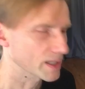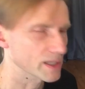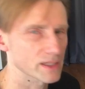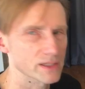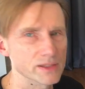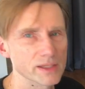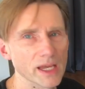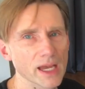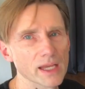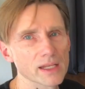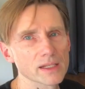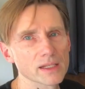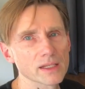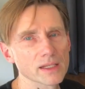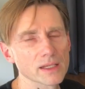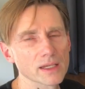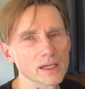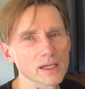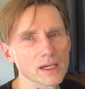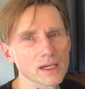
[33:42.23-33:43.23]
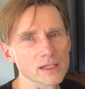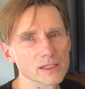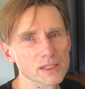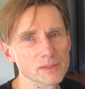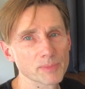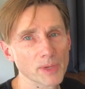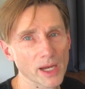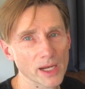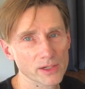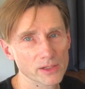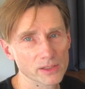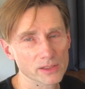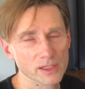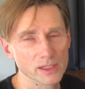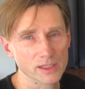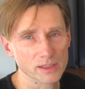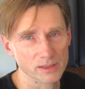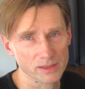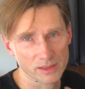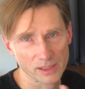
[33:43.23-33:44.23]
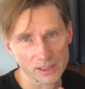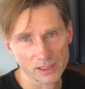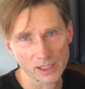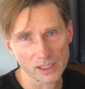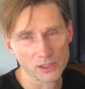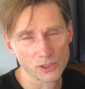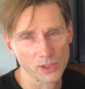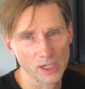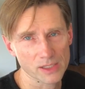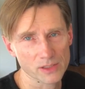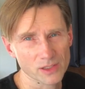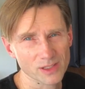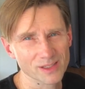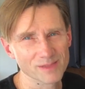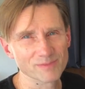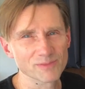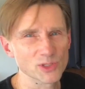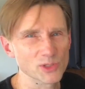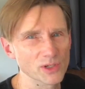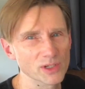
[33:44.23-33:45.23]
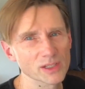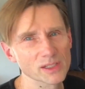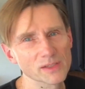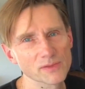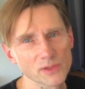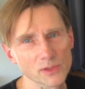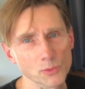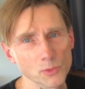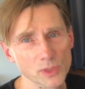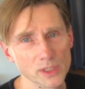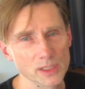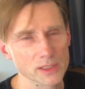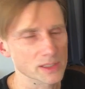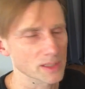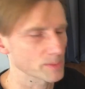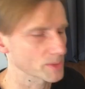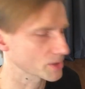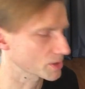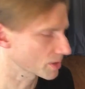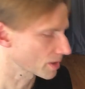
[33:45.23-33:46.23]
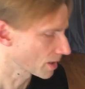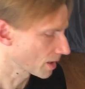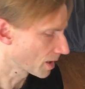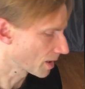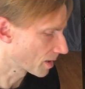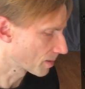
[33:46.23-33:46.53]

is that a spider, like let's say a tarantula, sorry to leave you with this image,